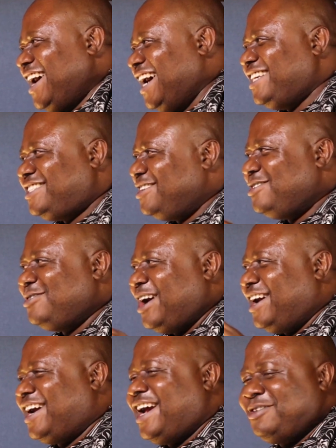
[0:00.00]
I see you.
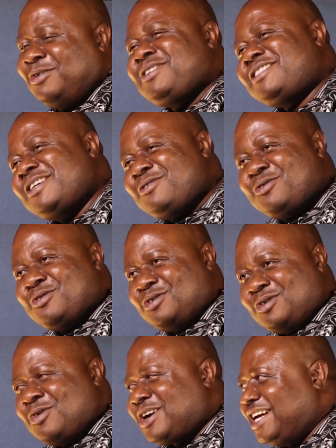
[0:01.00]
I don't see you
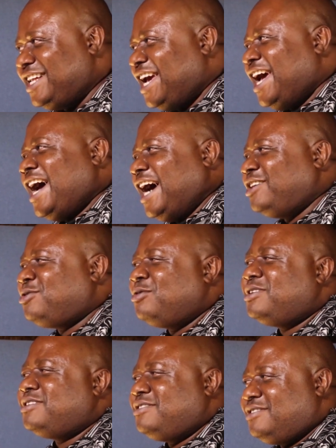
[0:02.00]
locally. I
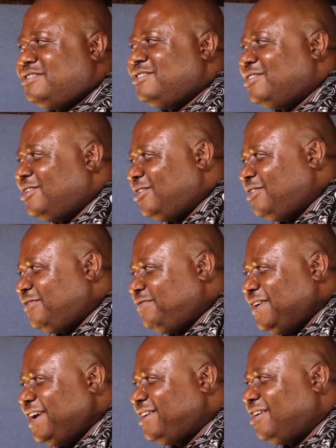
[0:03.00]
should,
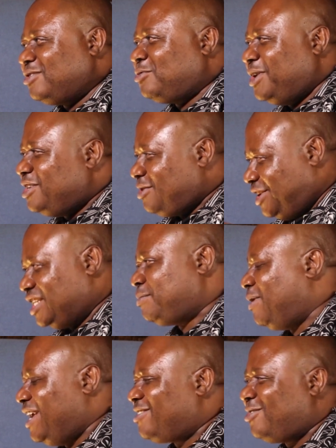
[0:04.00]
find out when is your
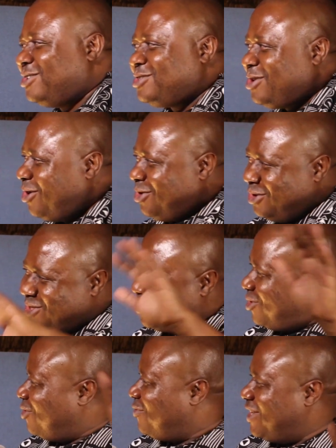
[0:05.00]
next plane, because you're always
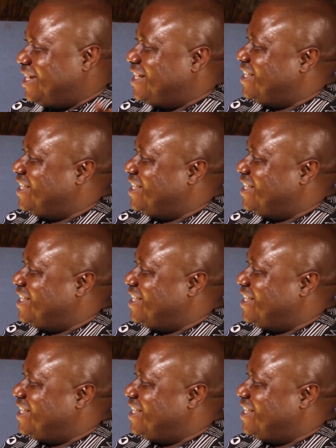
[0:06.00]
all